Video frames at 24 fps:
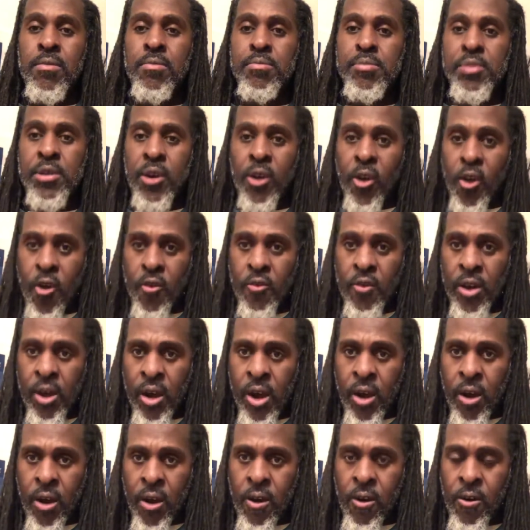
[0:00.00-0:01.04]
But
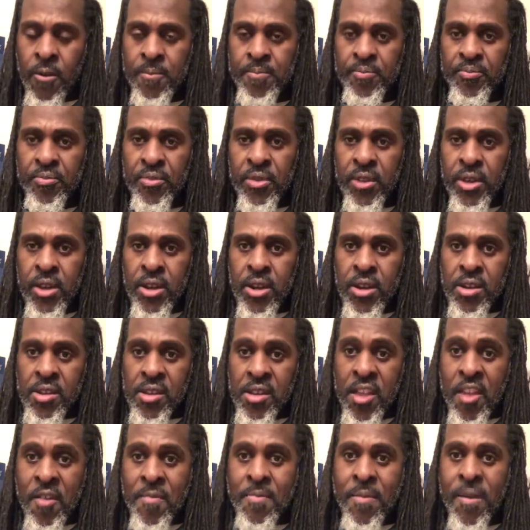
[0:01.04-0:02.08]
overall,
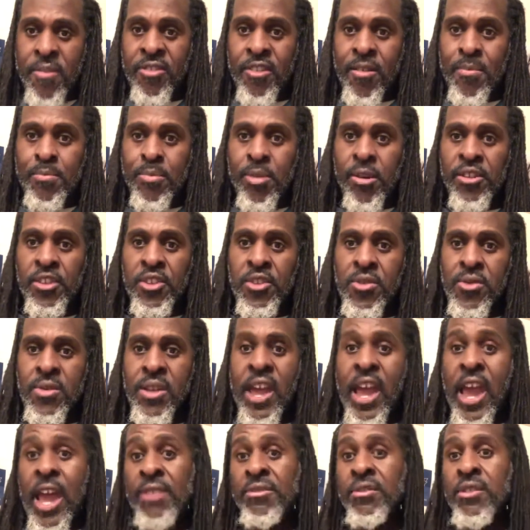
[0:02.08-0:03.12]
if I'm bringing you
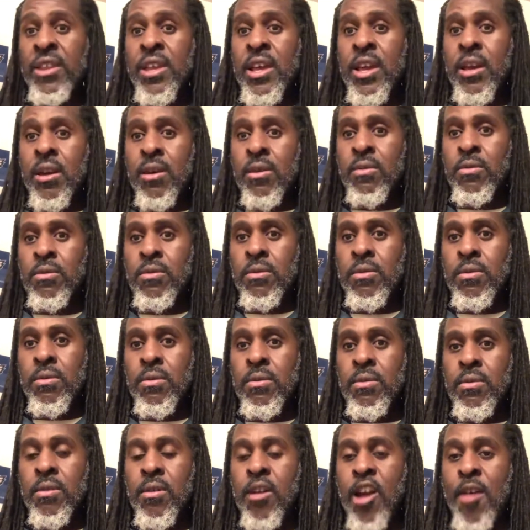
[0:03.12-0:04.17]
guys now
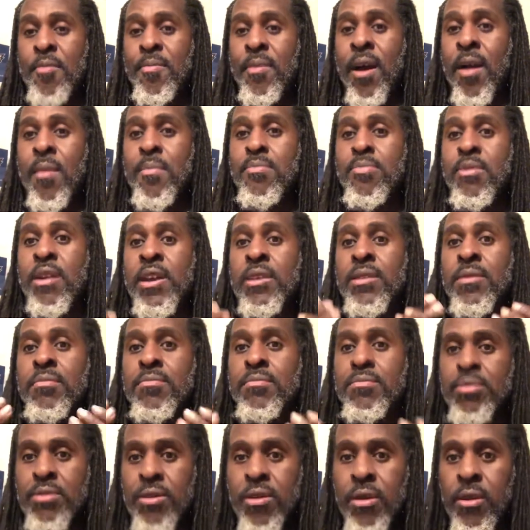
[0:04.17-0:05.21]
about Brandon
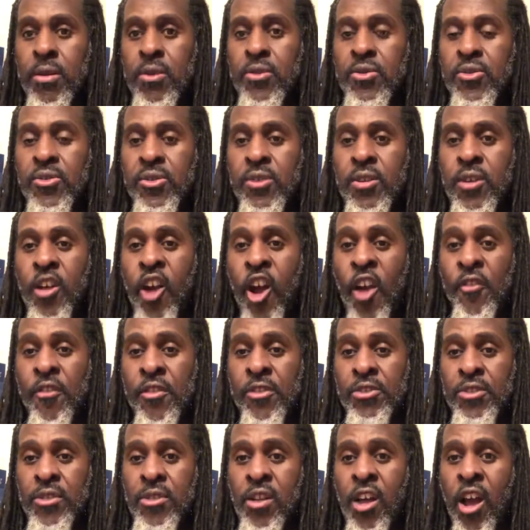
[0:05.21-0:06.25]
Brooks,
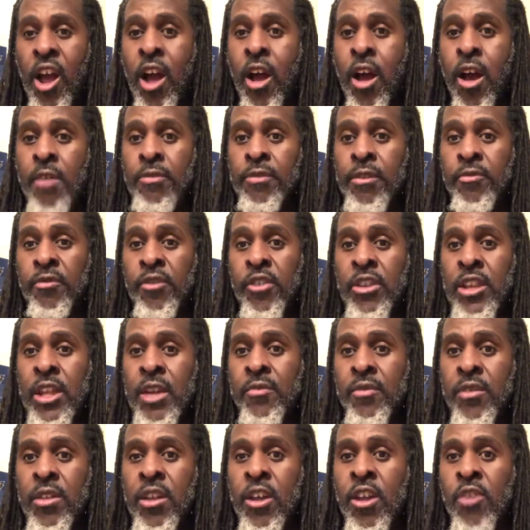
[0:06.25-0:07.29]
offensive guard of the
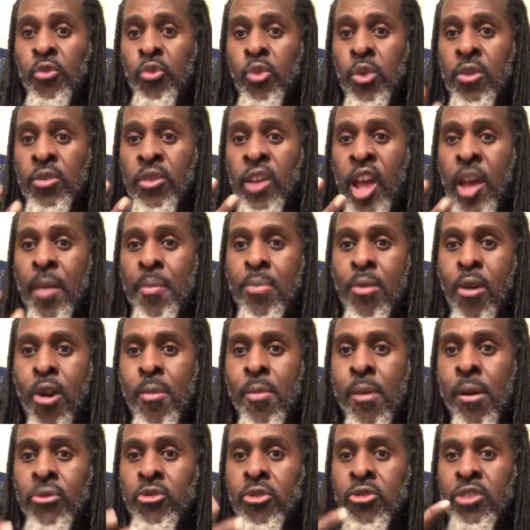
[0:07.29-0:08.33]
Philadelphia Eagles, three-time Pro
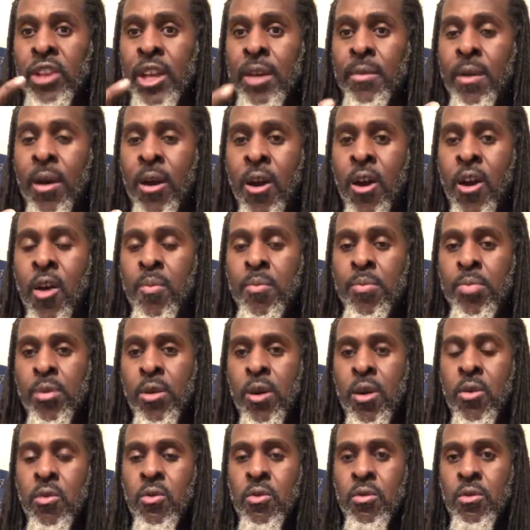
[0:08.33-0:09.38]
Bowl, two-time
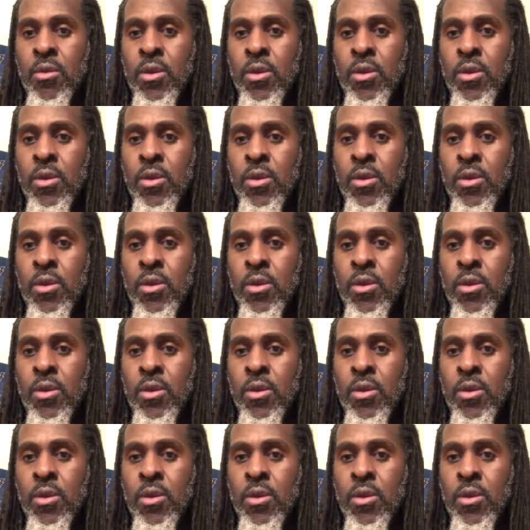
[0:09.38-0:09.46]
All-Pro,